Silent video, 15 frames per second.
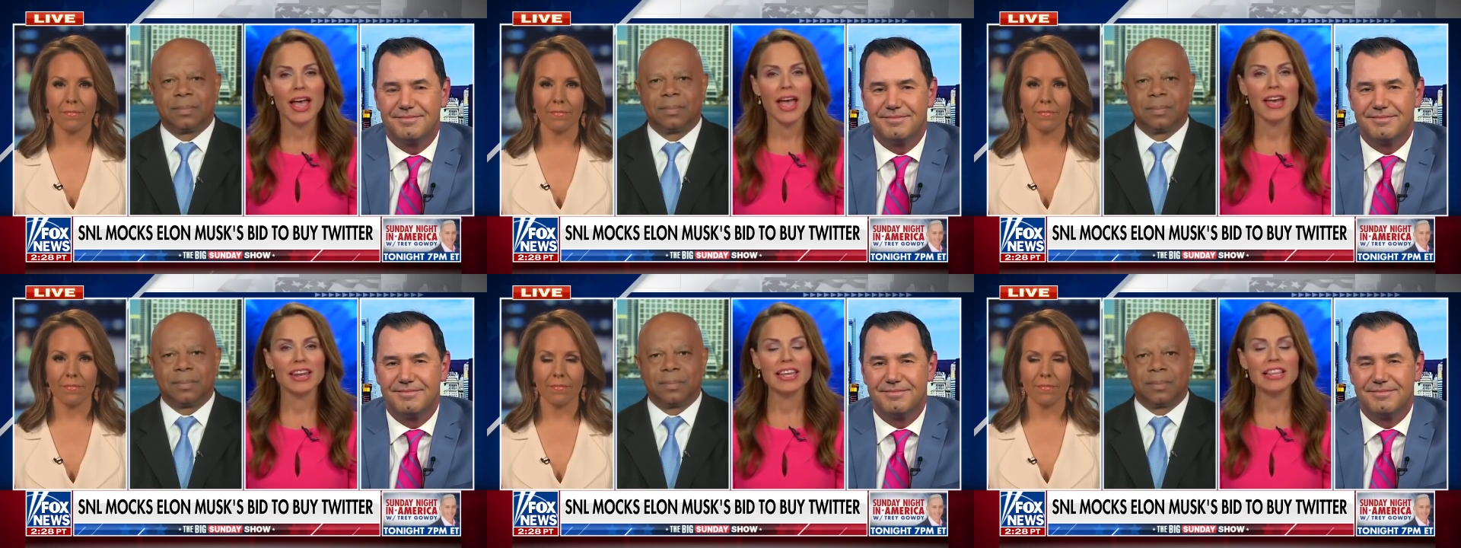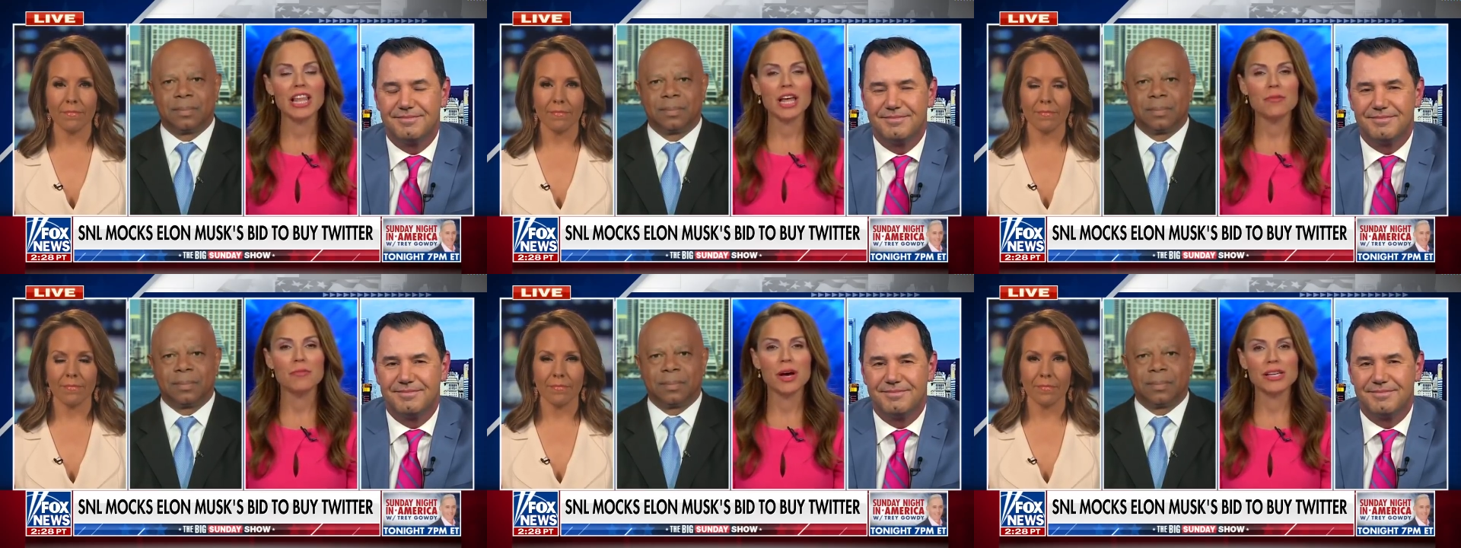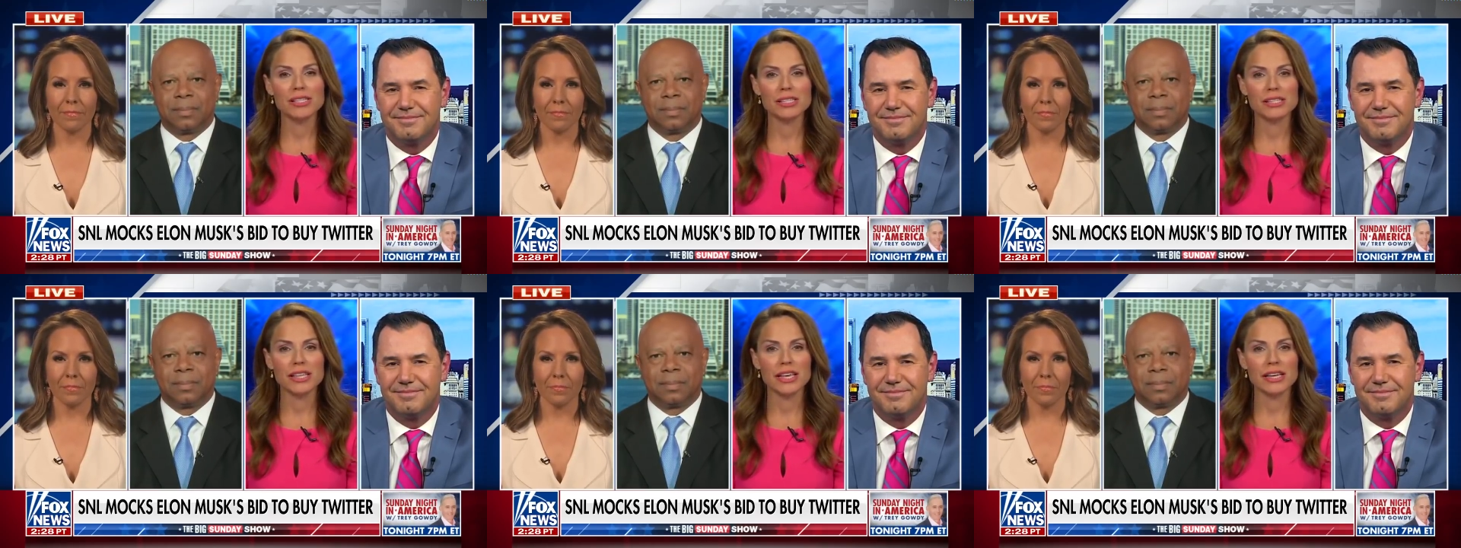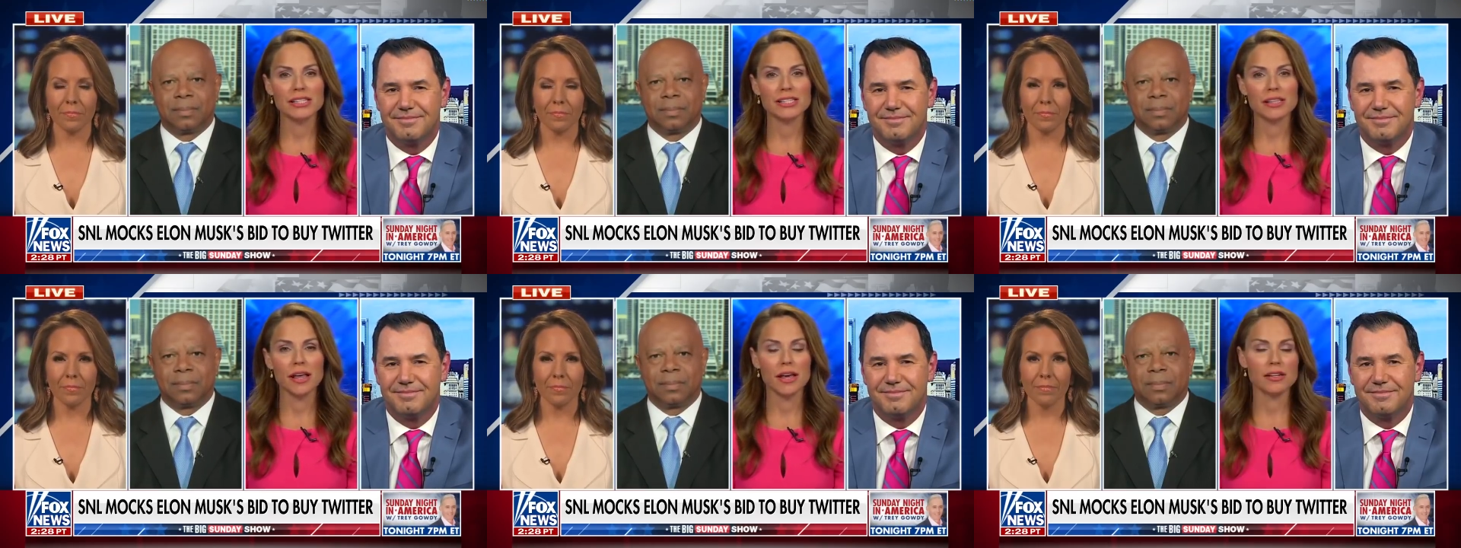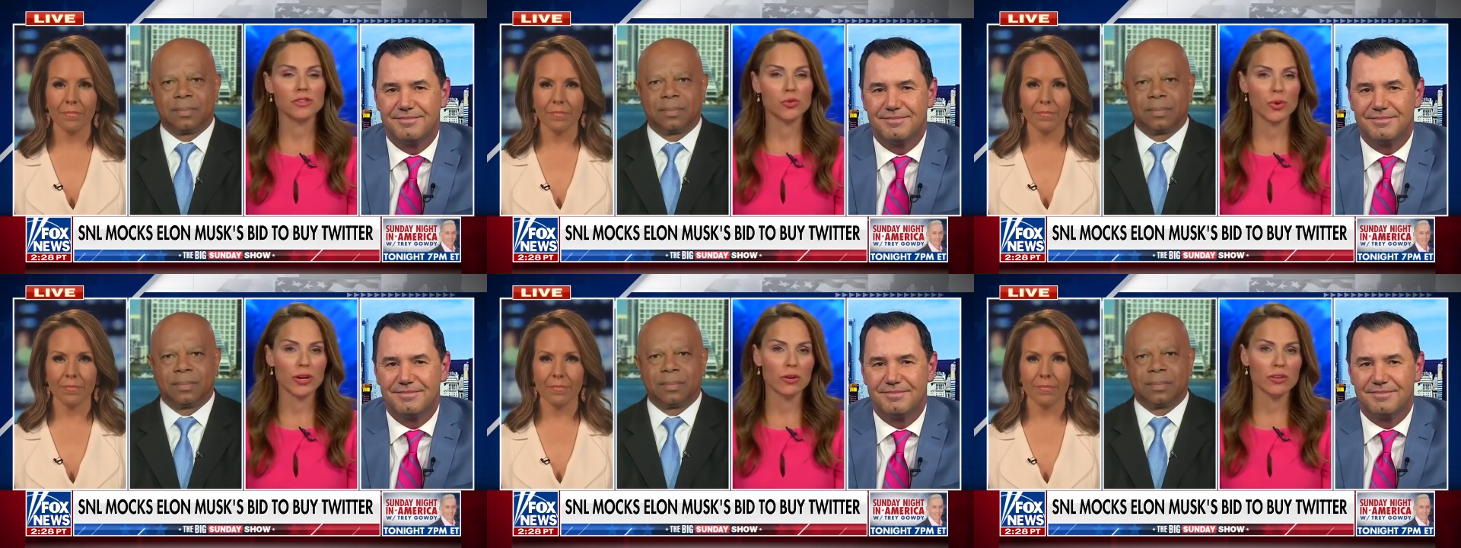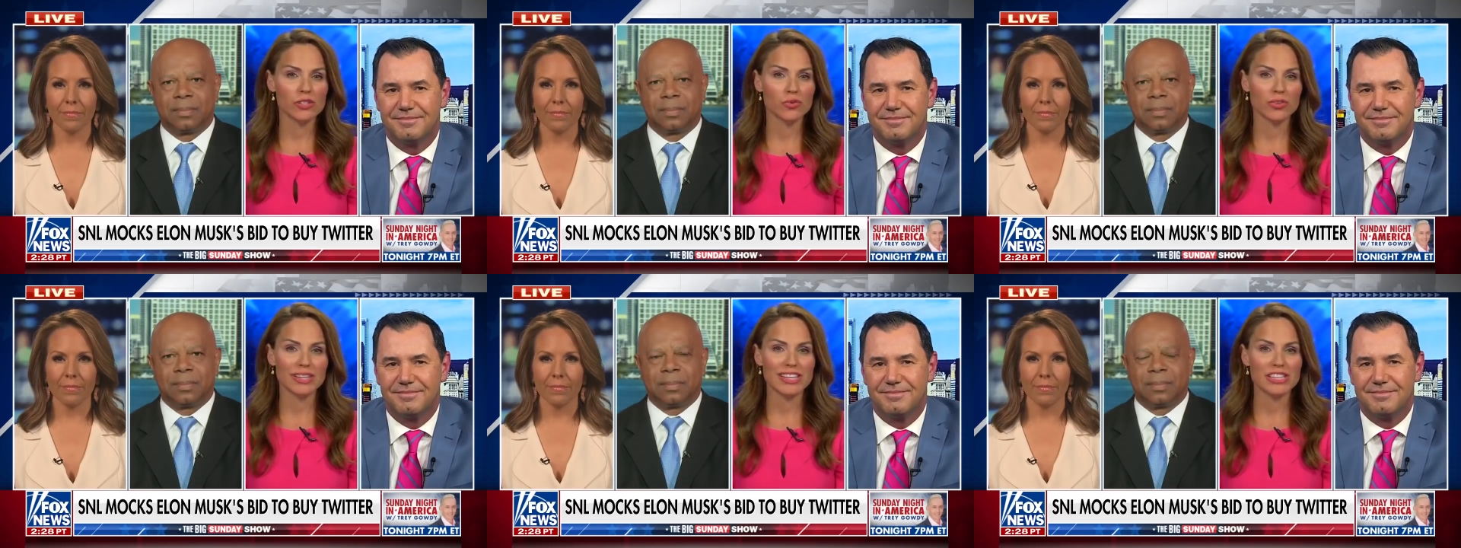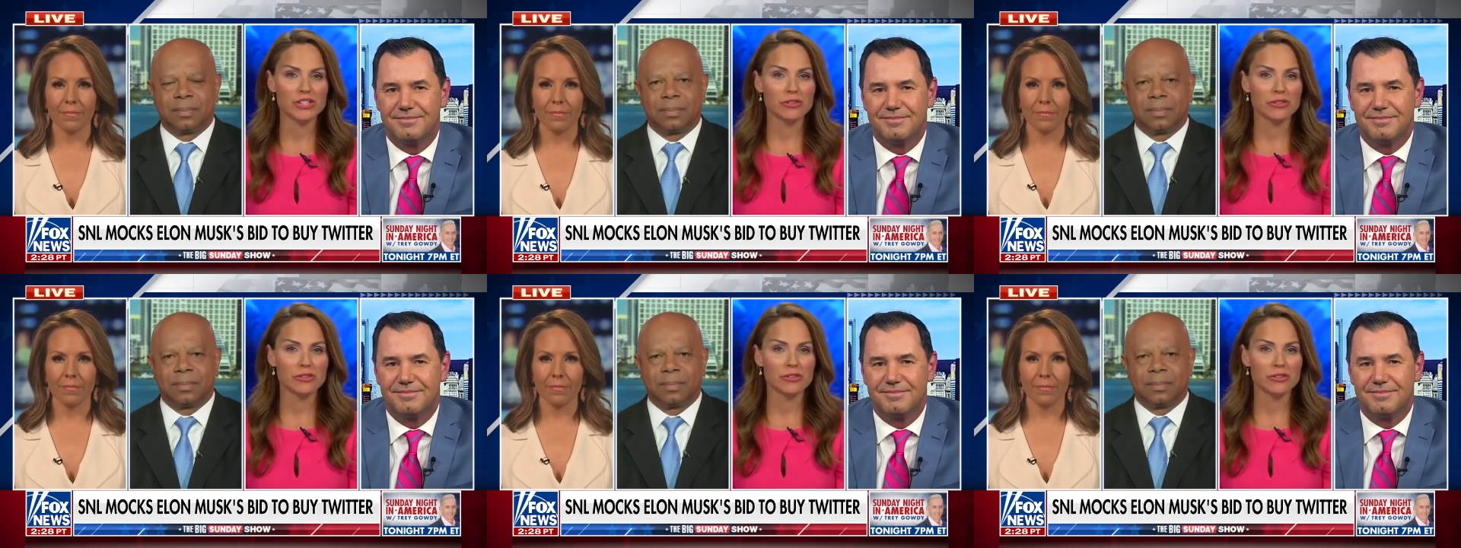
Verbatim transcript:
Speaker 1: And Elon Musk thinks that Twitter is really